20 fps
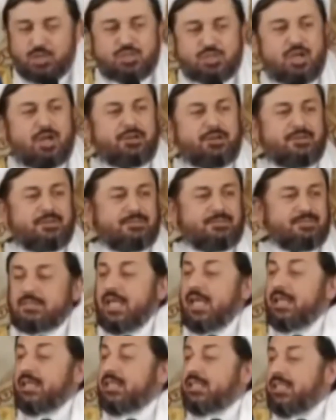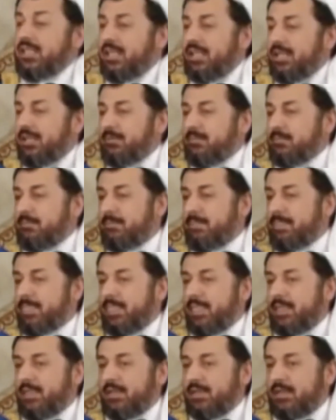leave her alone in the
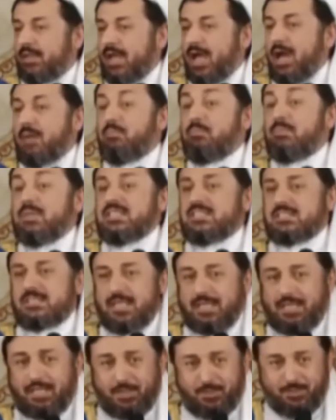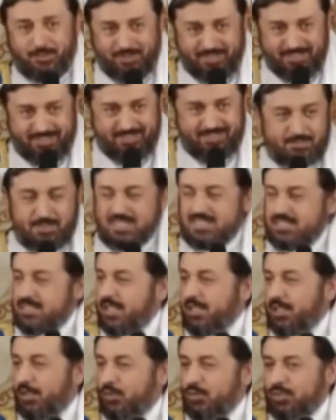bed. Move your bed
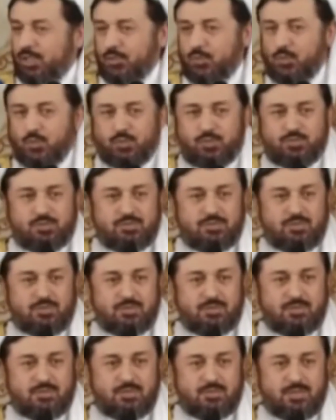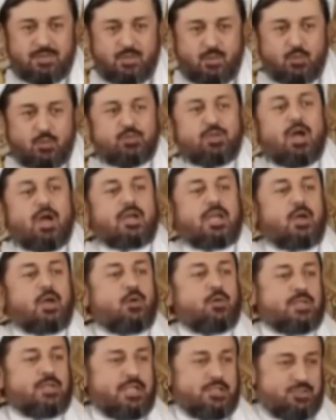further. Separate your
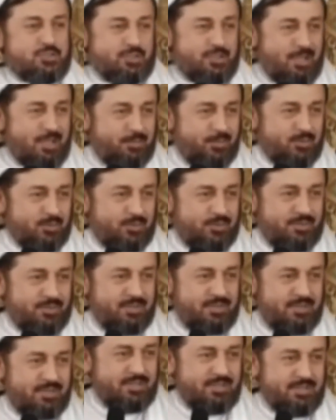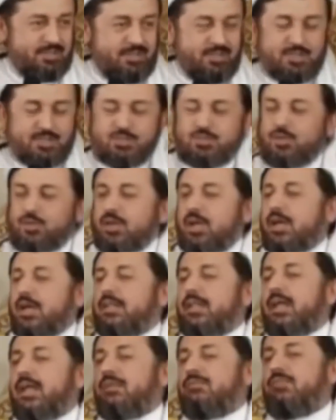room. It's Allah's
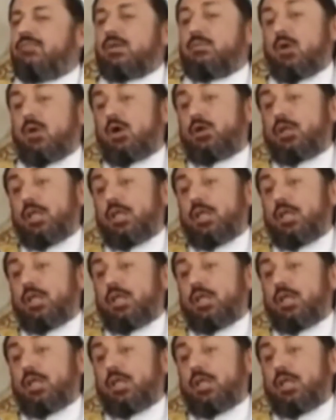command.